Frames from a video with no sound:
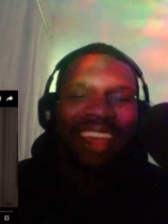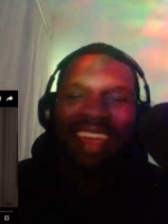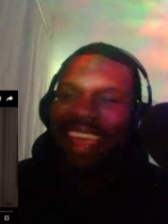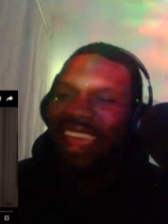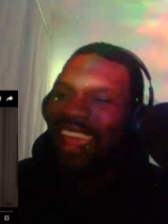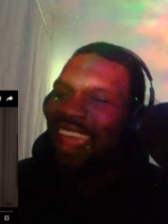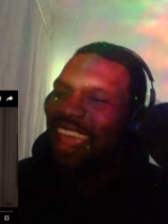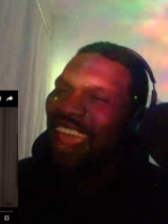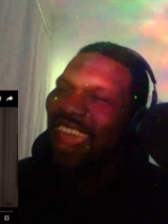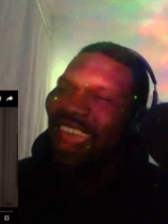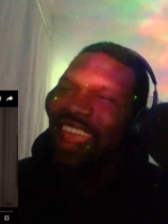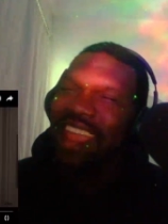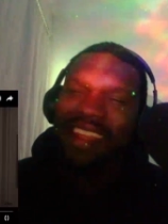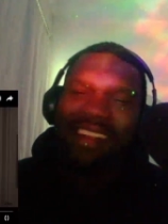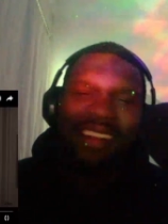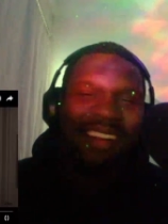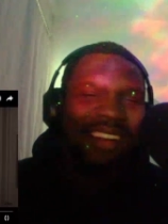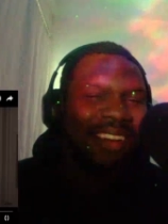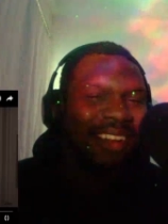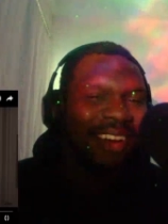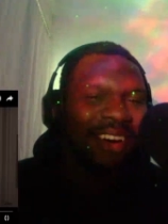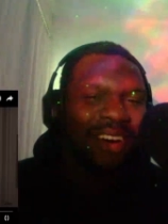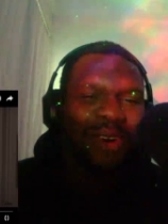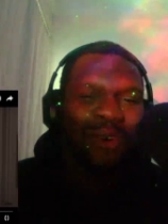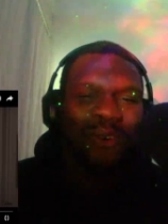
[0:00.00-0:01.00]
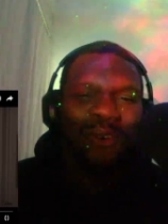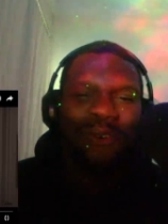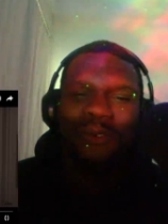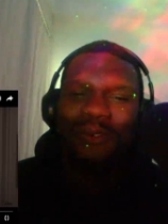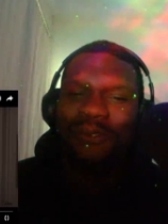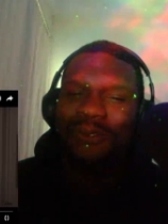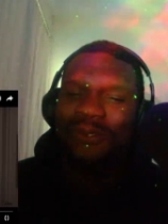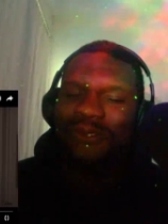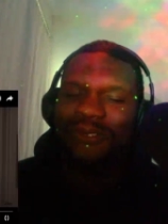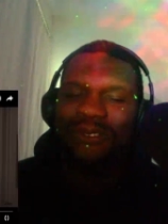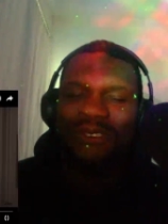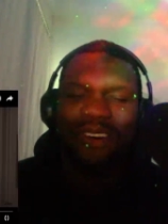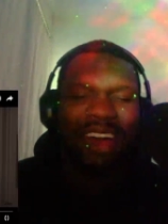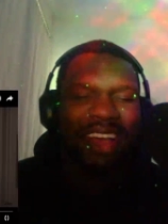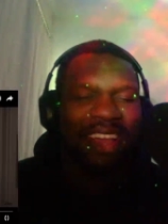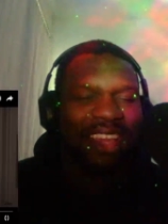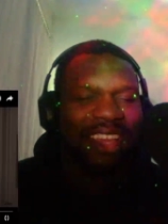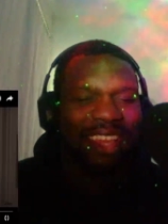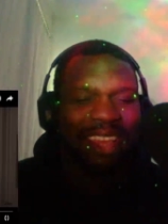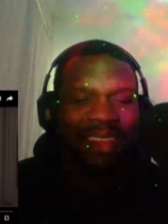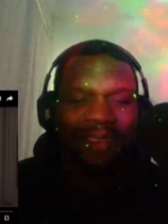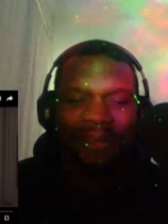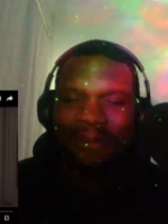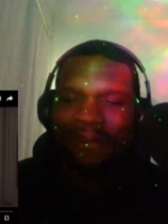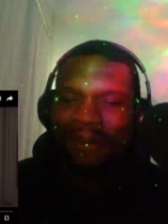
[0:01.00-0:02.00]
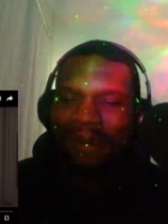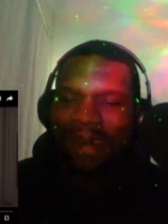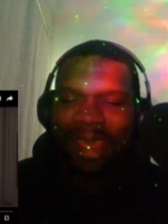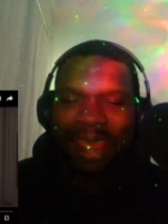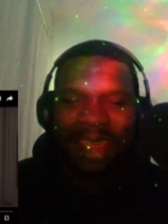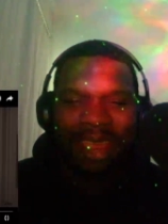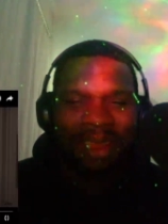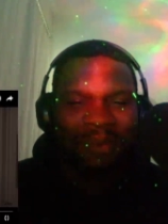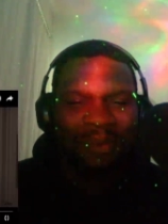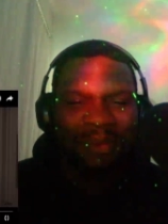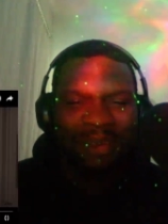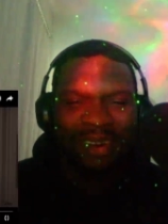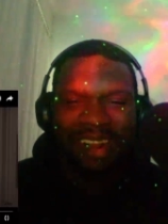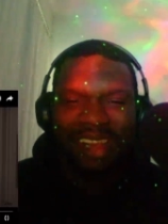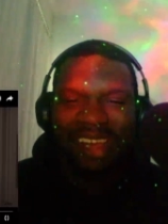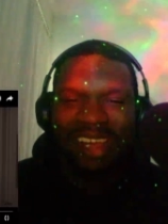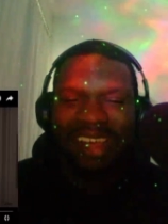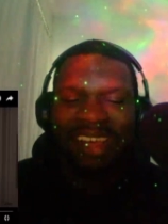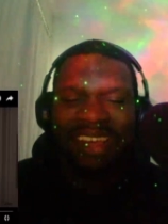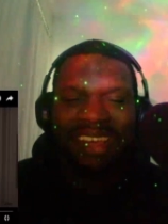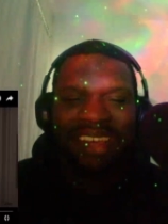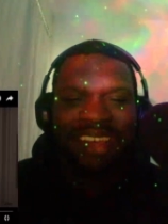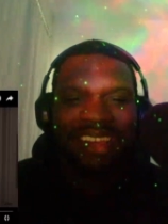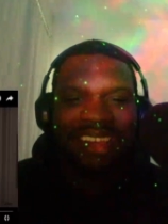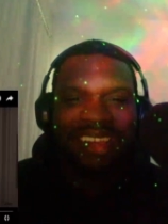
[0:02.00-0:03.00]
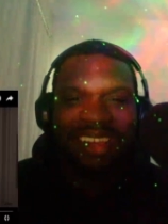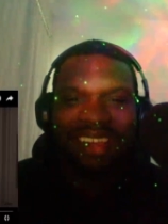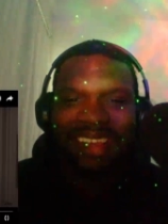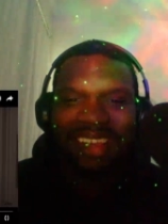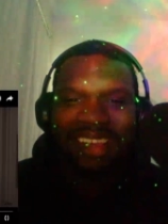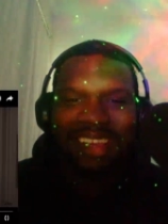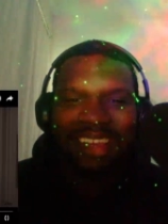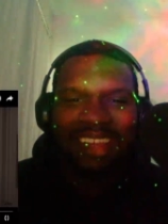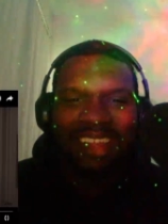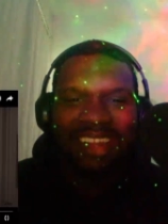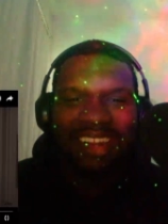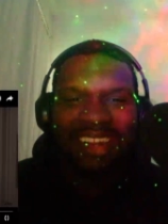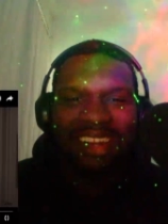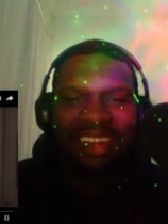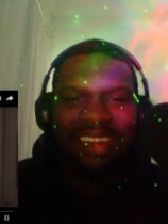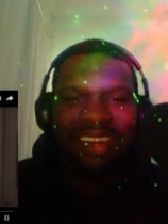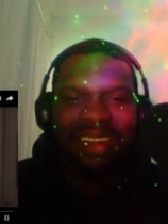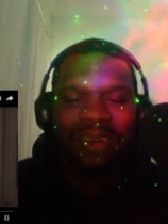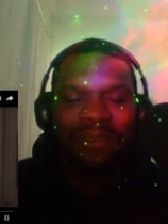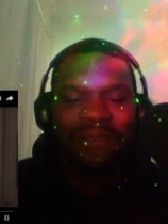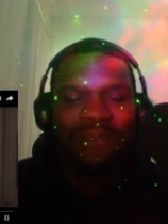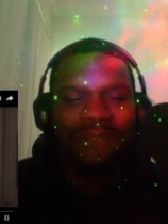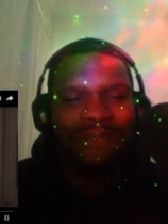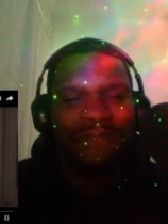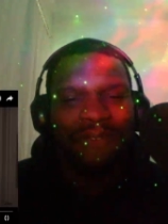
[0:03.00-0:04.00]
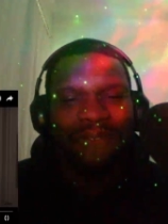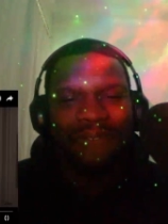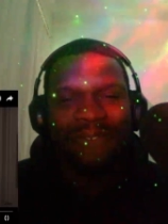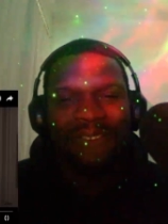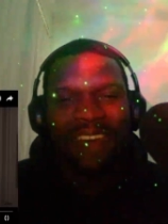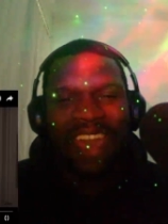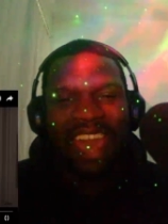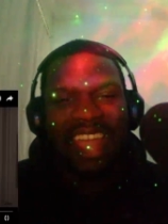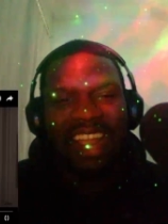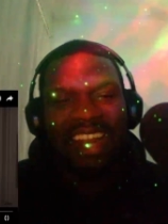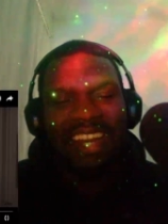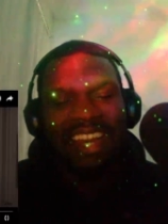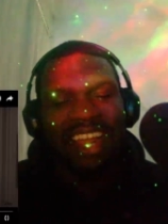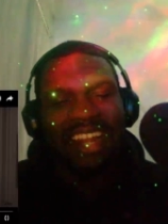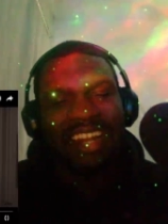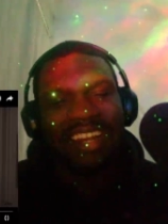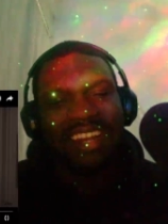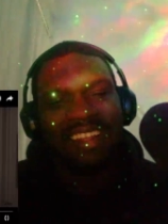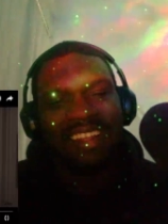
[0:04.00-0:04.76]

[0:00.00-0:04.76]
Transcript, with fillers: Ain't no fucking way, bruh. The fact that